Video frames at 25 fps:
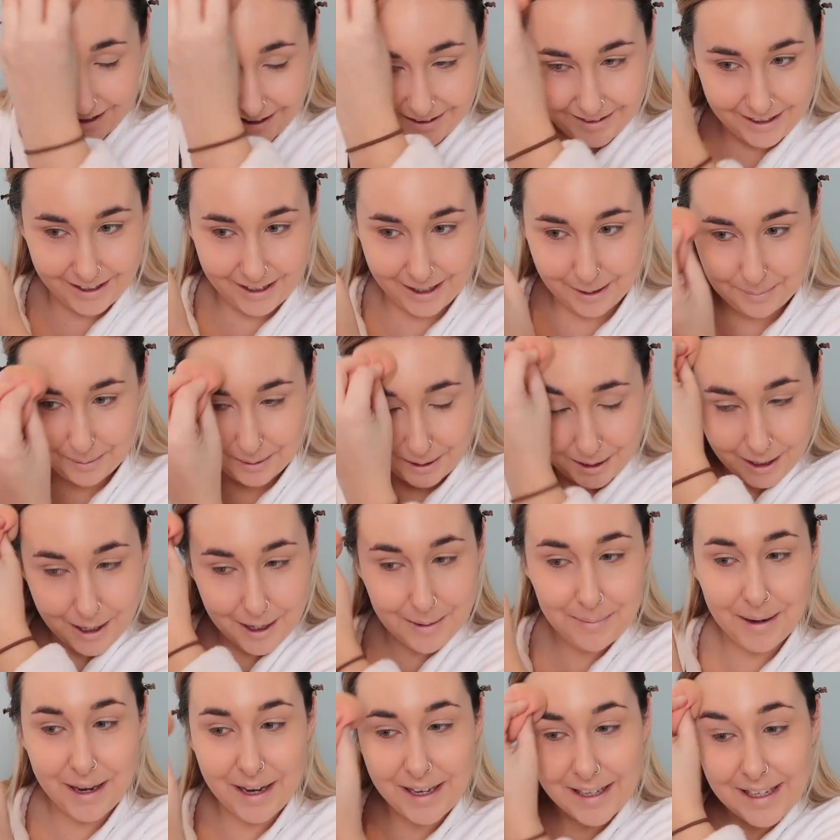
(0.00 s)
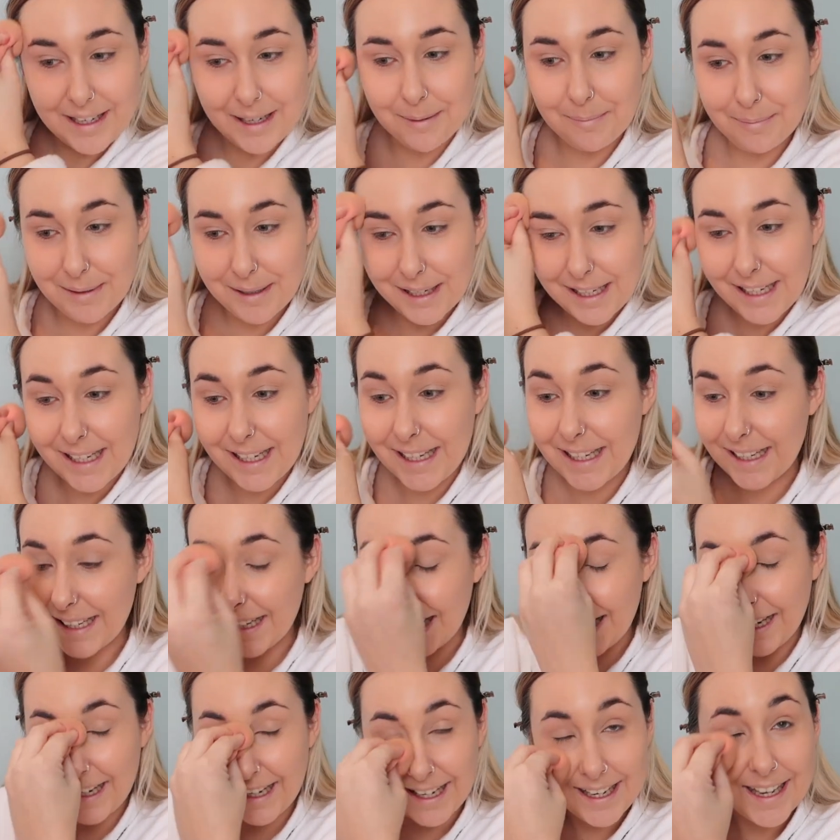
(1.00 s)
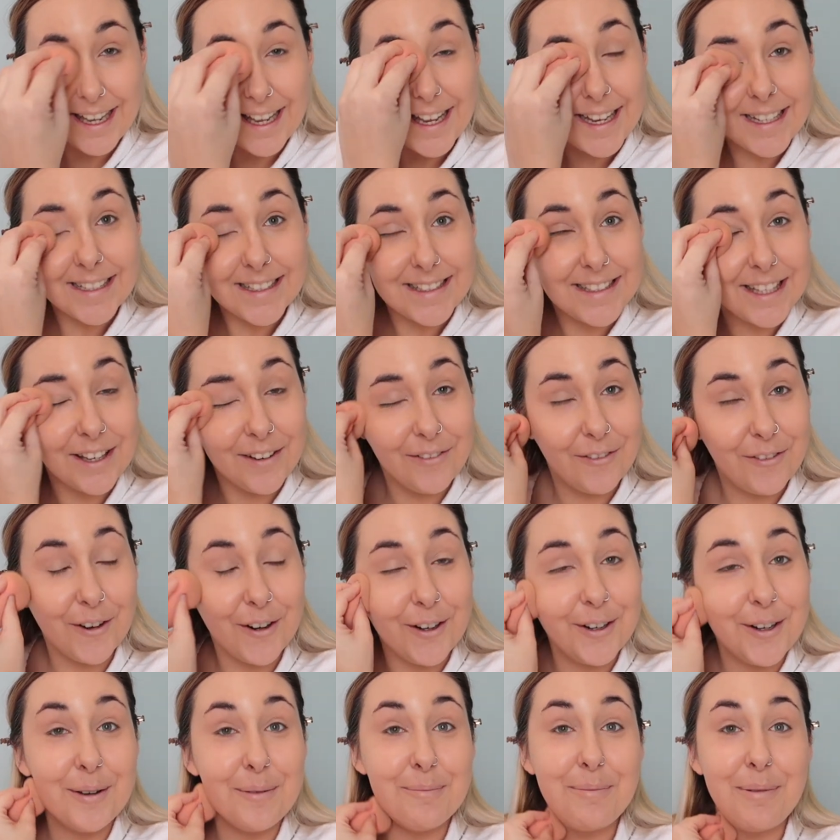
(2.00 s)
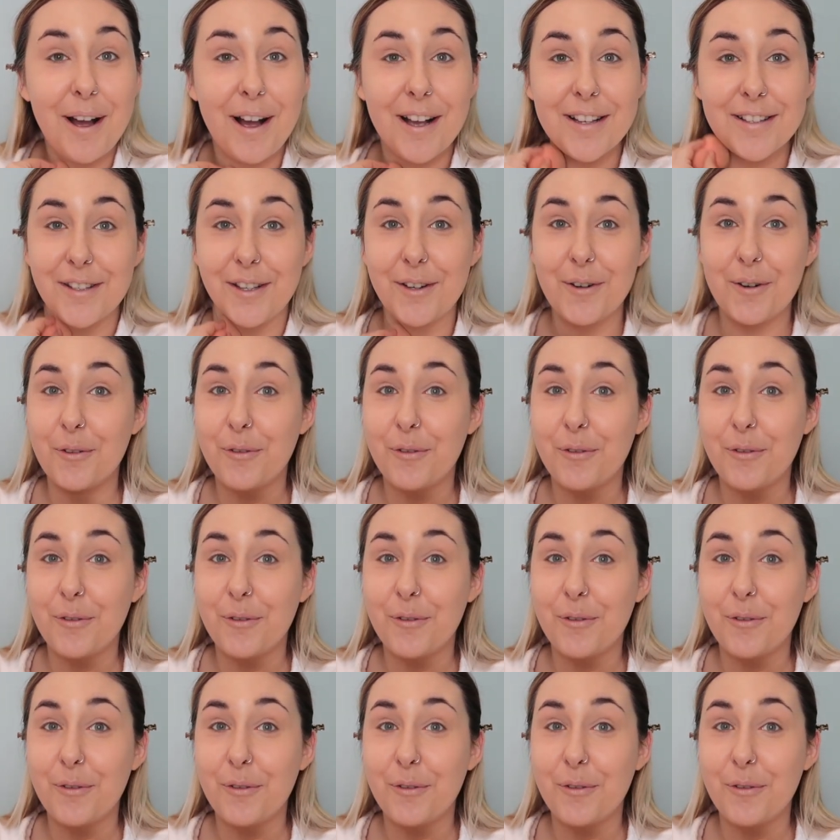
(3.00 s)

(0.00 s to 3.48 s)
then I become a completely different person.